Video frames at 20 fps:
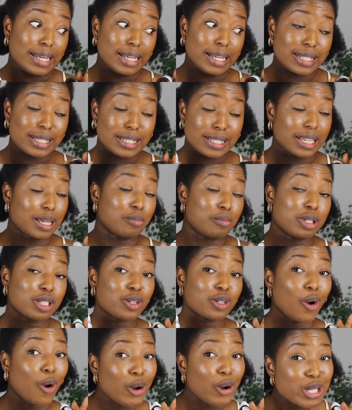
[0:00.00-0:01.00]
It's a
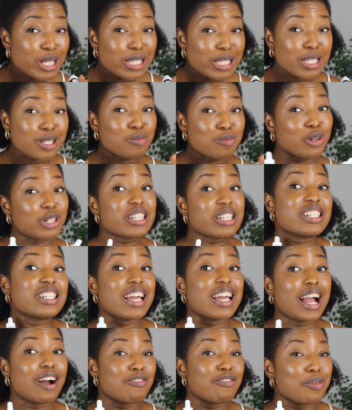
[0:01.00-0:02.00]
bit costly, but
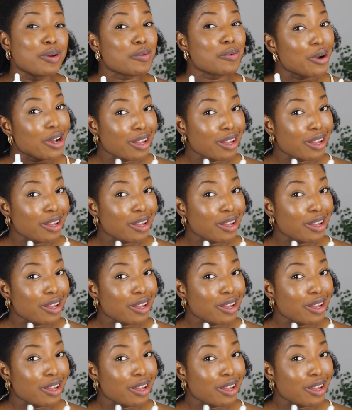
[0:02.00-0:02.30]
they have been